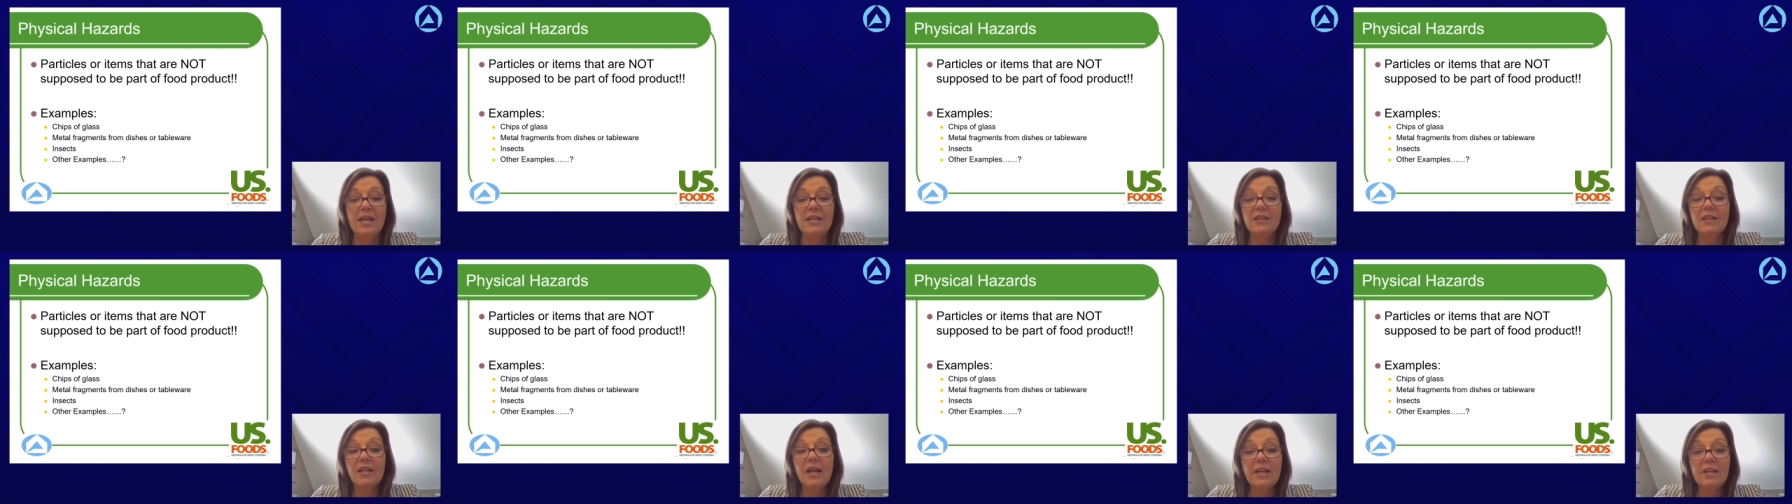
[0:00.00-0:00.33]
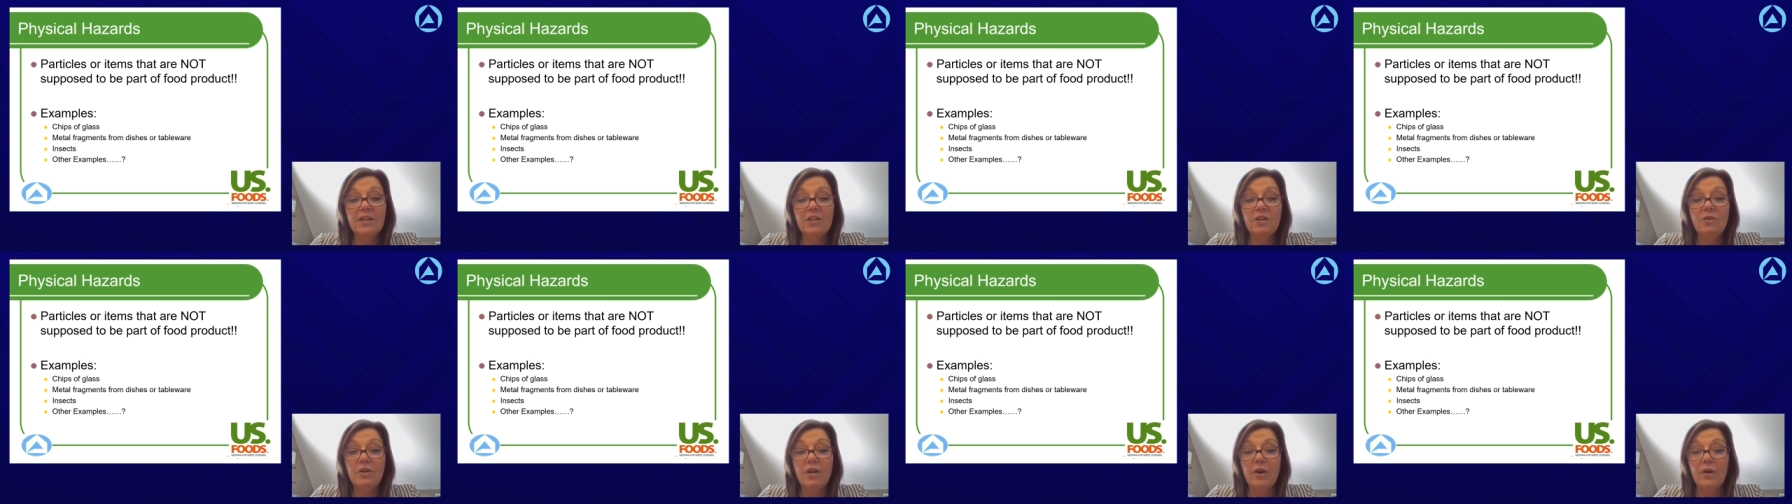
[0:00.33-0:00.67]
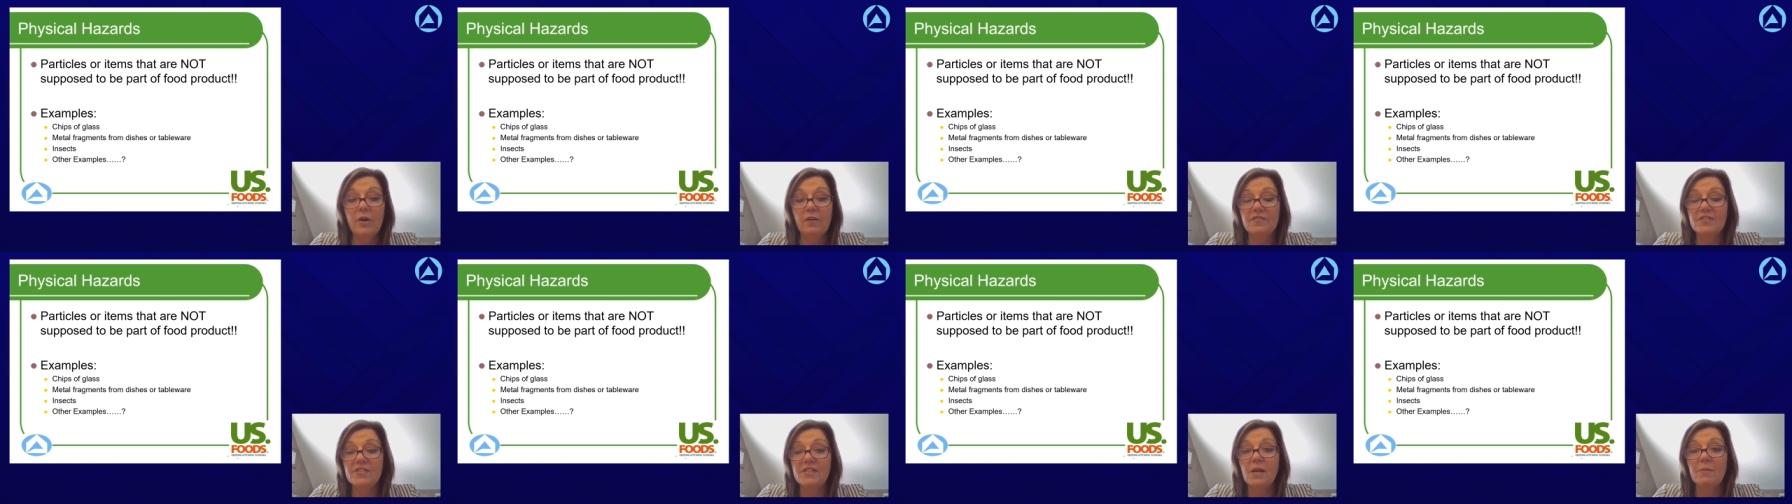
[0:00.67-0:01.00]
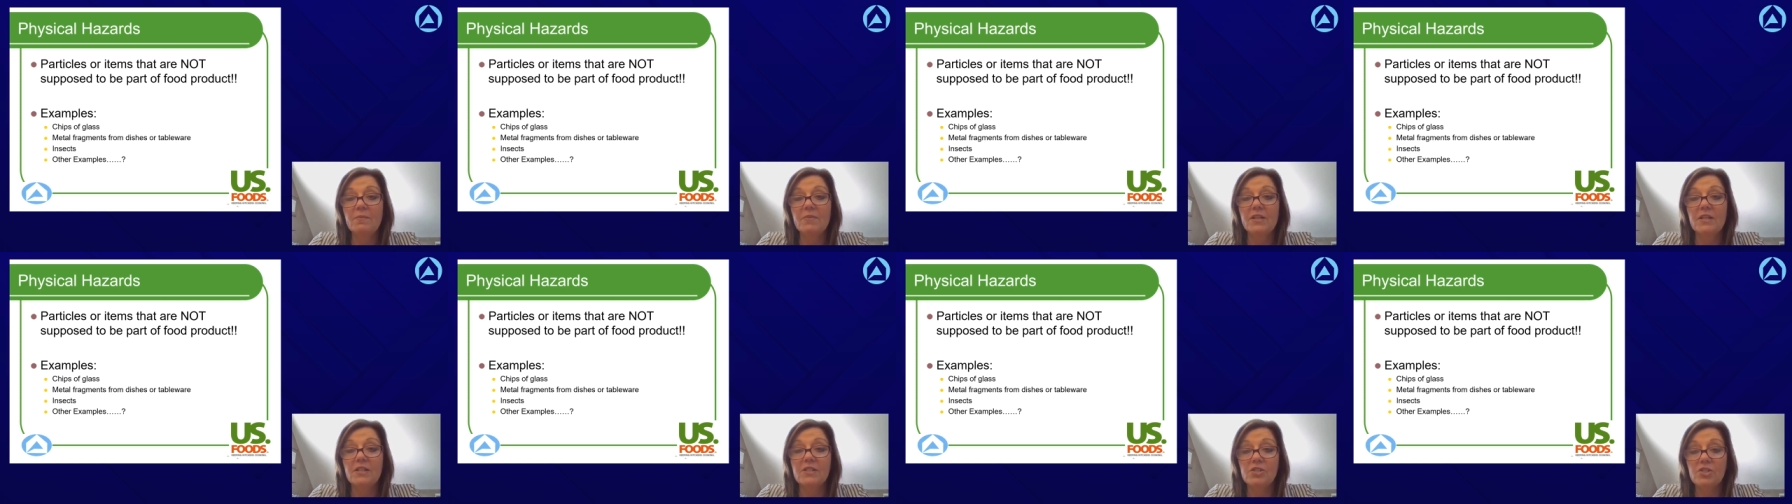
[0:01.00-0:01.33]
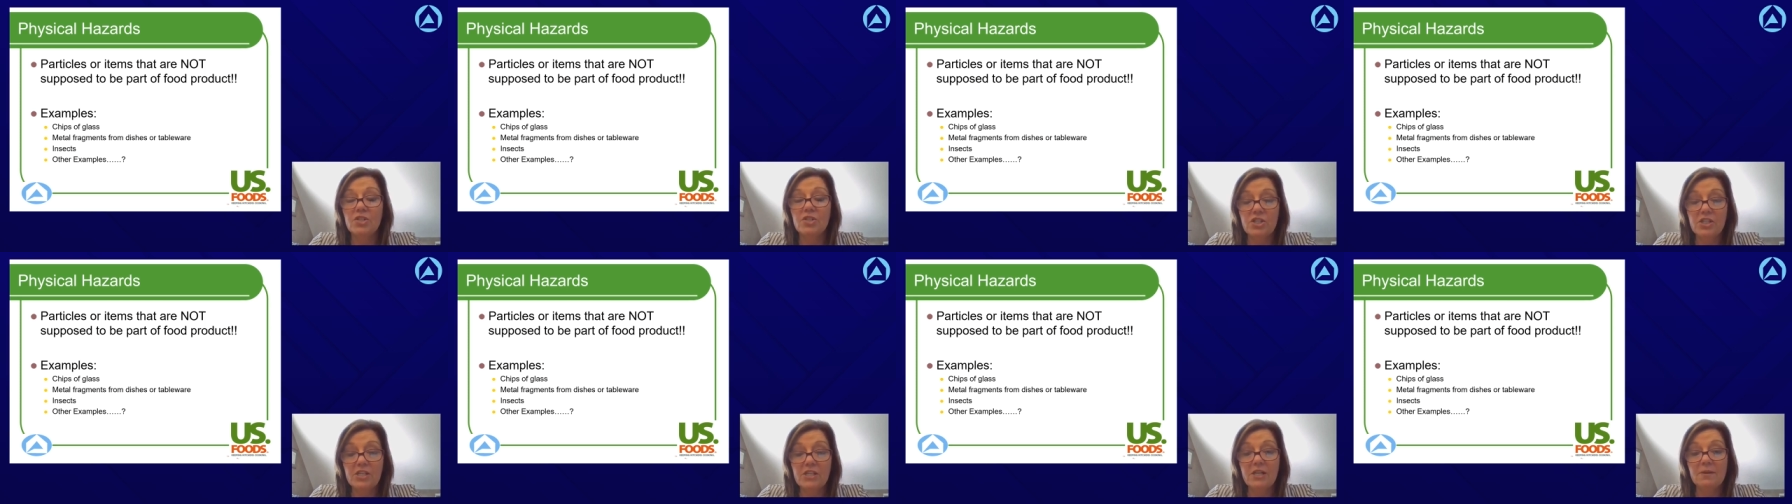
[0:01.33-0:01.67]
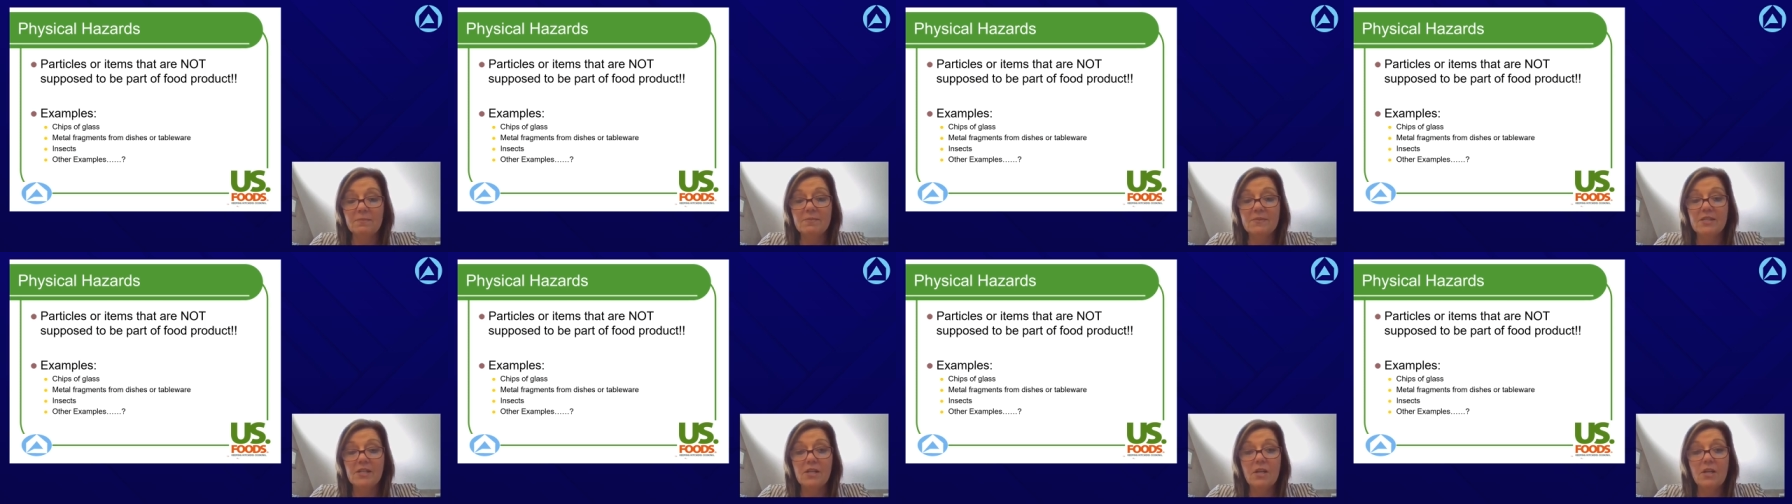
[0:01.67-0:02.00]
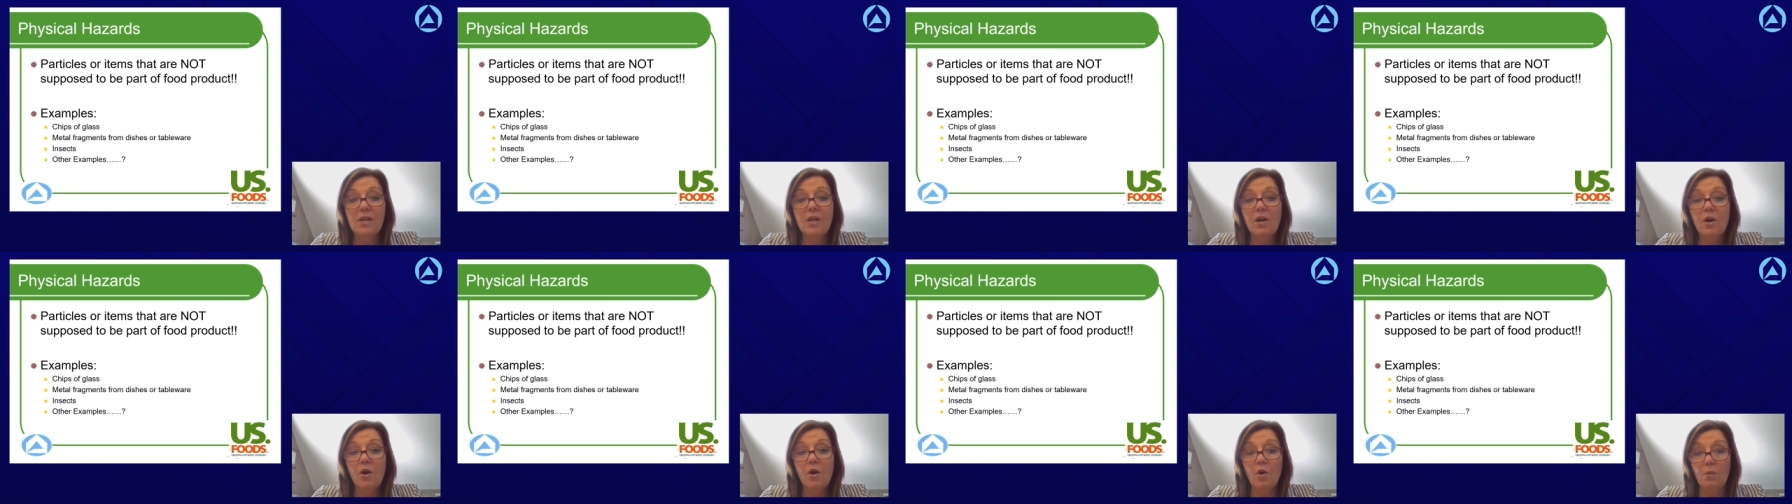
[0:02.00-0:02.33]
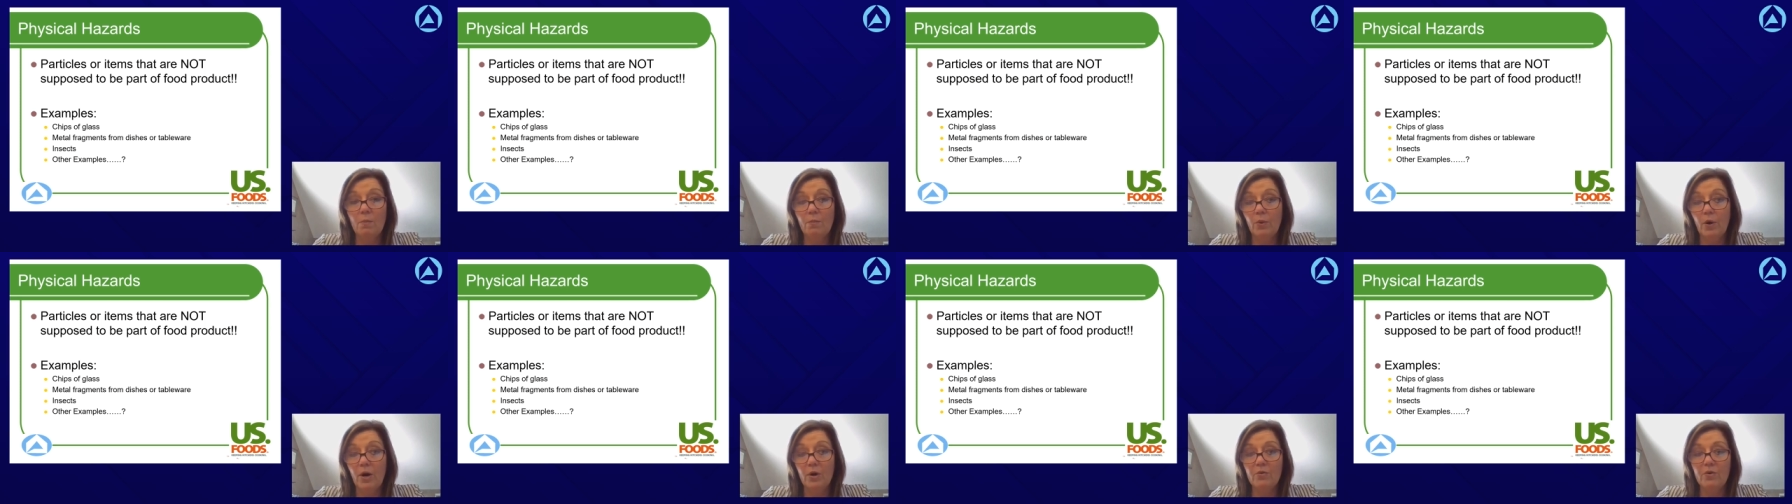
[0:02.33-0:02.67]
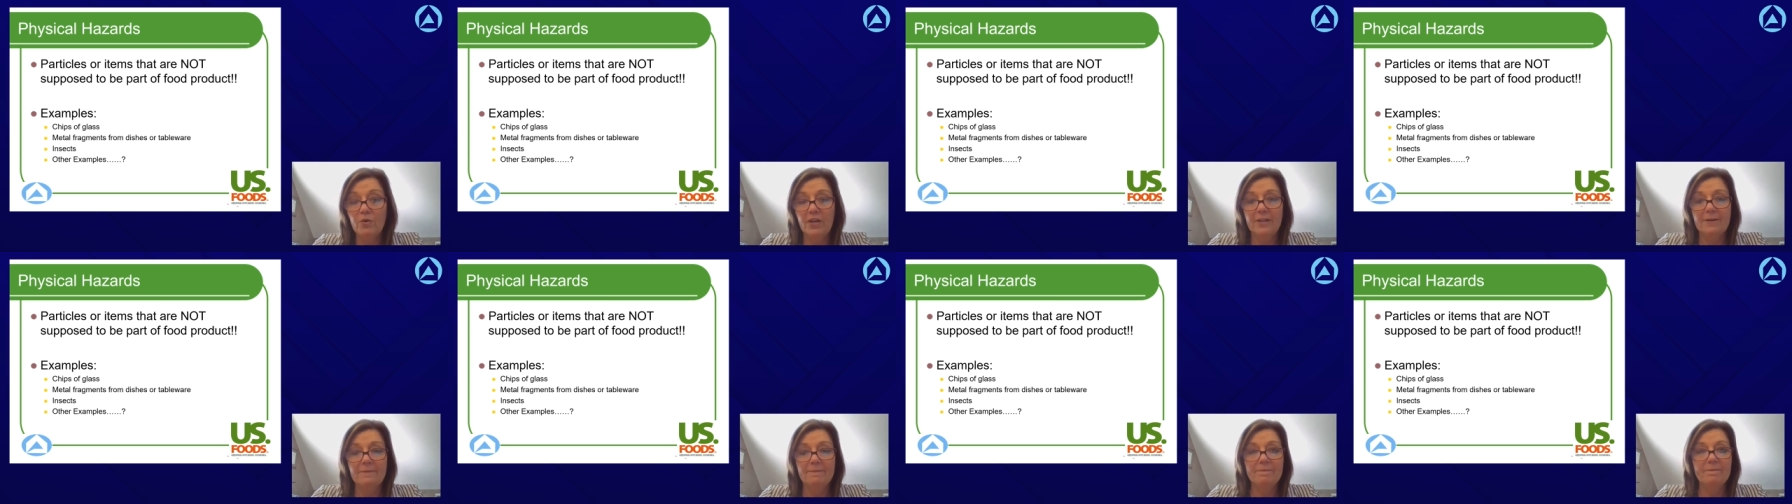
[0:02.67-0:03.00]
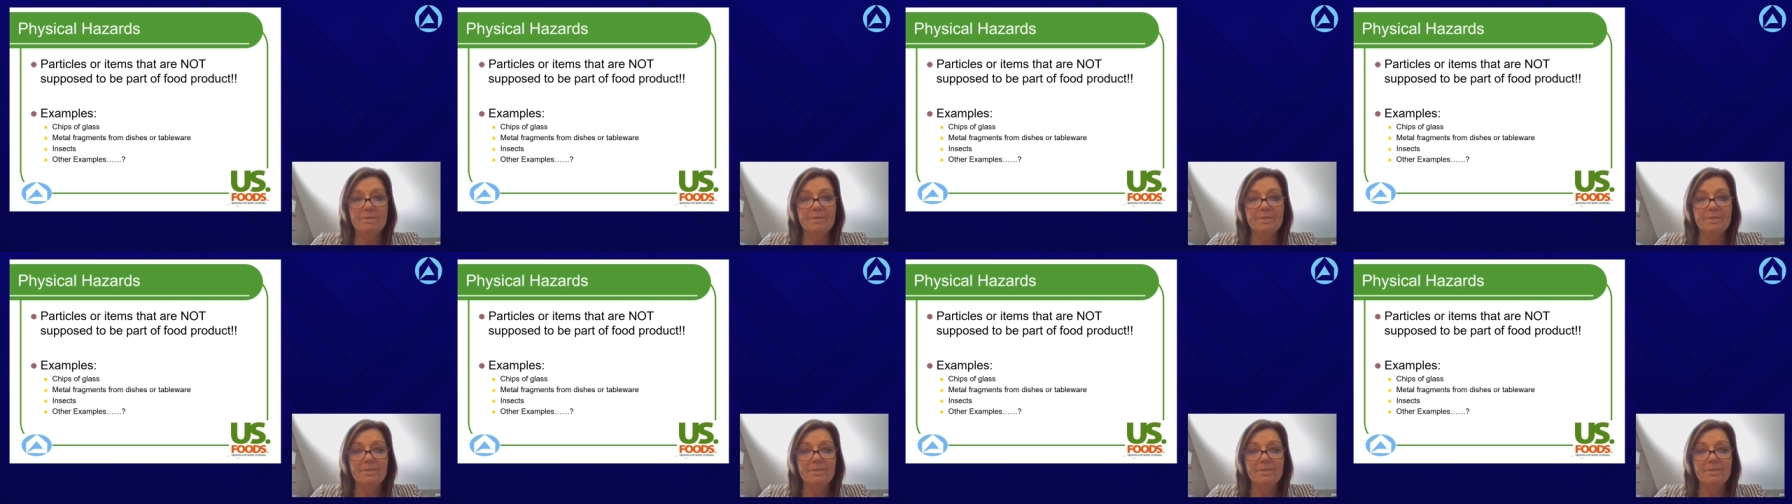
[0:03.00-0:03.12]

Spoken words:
and letting you know if something is chipped or broken.